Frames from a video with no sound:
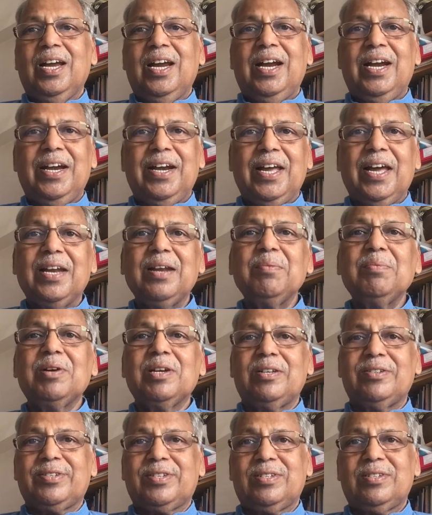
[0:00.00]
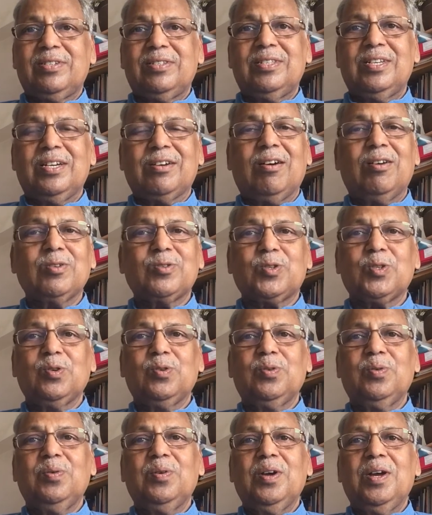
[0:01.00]
And animals that
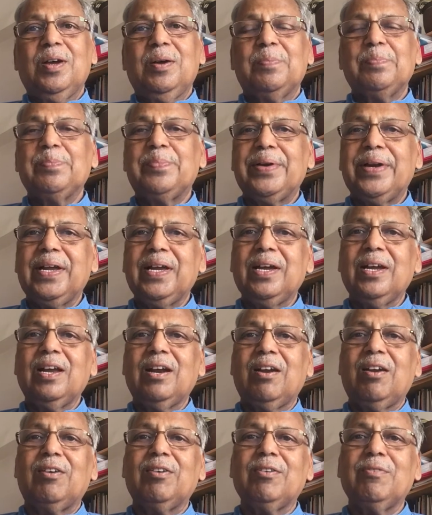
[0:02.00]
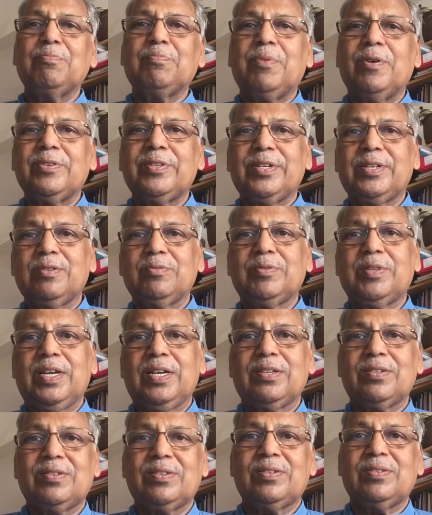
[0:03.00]
also bring a lot of positive
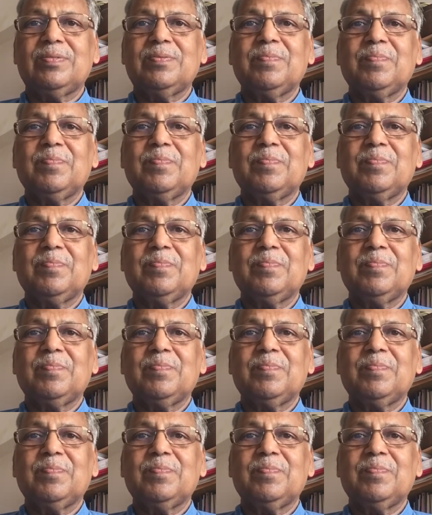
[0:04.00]
things,